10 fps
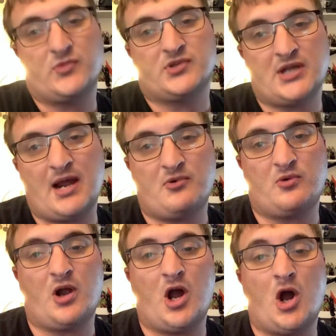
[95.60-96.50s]
time in a
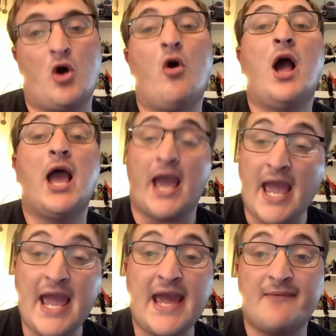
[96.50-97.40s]
row.
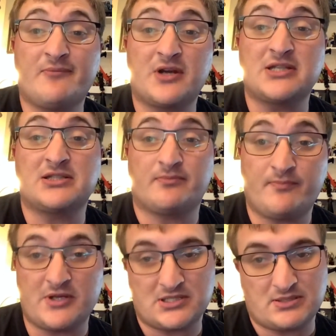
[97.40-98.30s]
And because
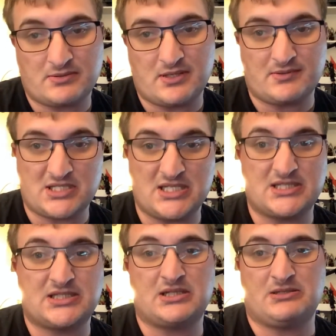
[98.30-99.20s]
basically,
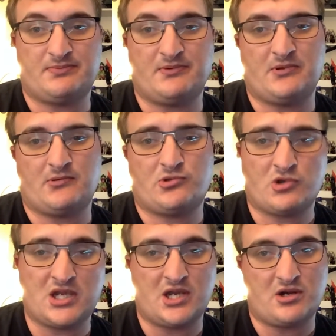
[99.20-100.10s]
since 3
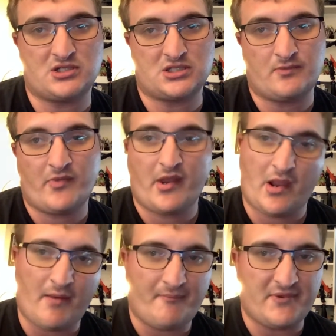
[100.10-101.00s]
years, I've
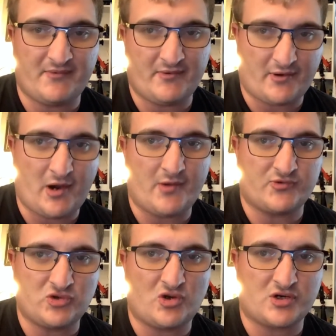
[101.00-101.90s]
been going
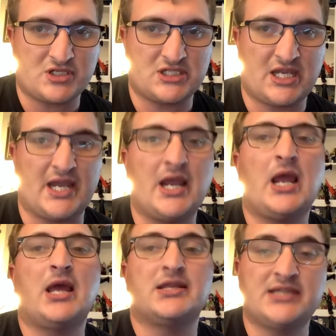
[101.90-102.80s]
to New York City
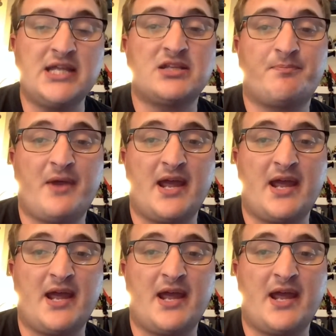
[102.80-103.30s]
since the